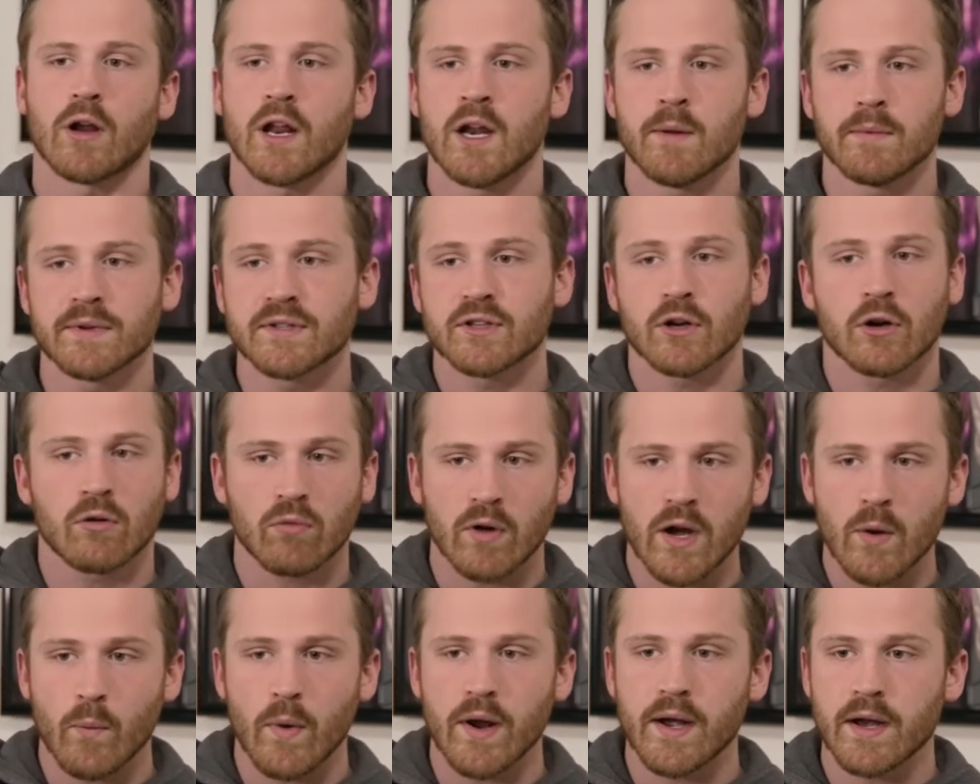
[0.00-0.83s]
and it was a
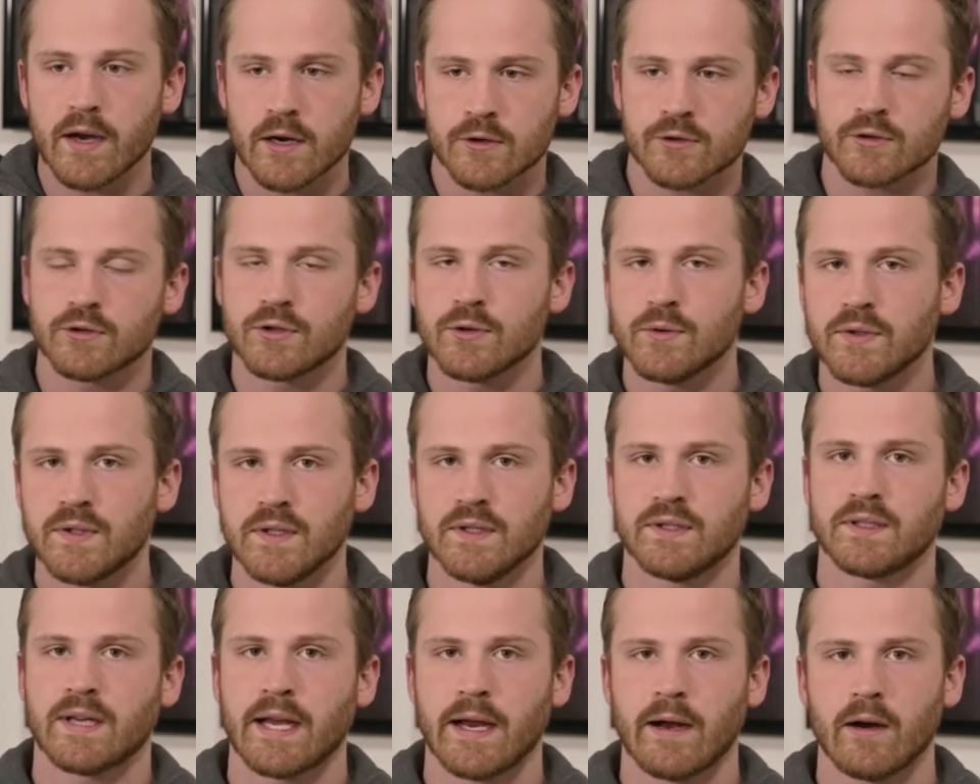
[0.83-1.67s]
great way to introduce
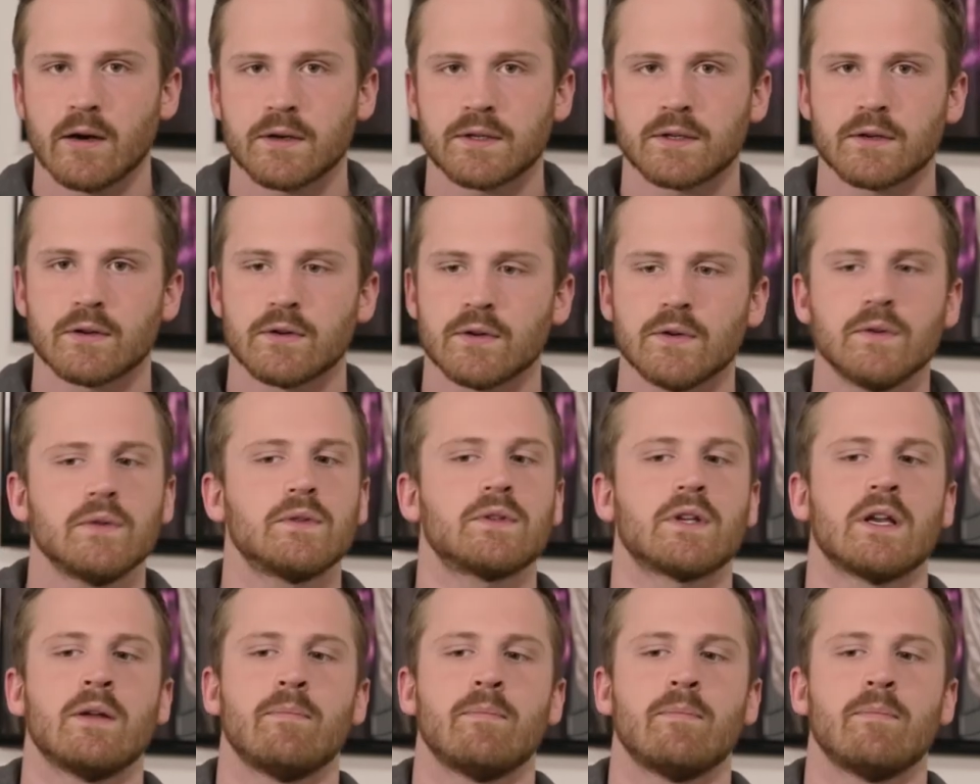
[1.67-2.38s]
these characters.